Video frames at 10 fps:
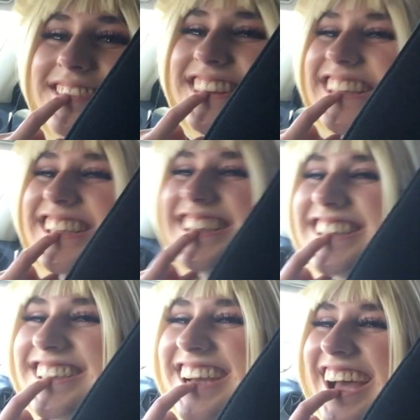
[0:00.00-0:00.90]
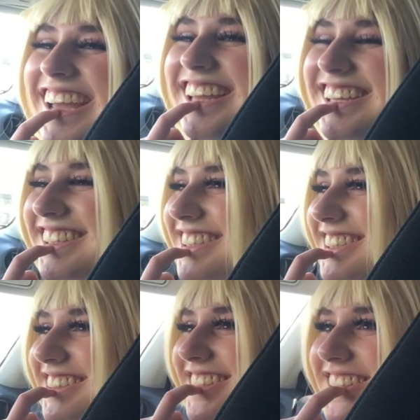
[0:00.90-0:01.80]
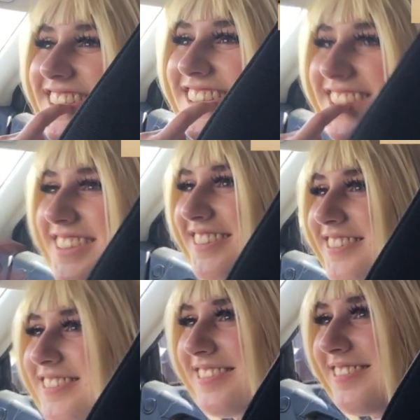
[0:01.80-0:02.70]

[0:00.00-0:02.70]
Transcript: going as Toga. Hi. You remember her from our last Anime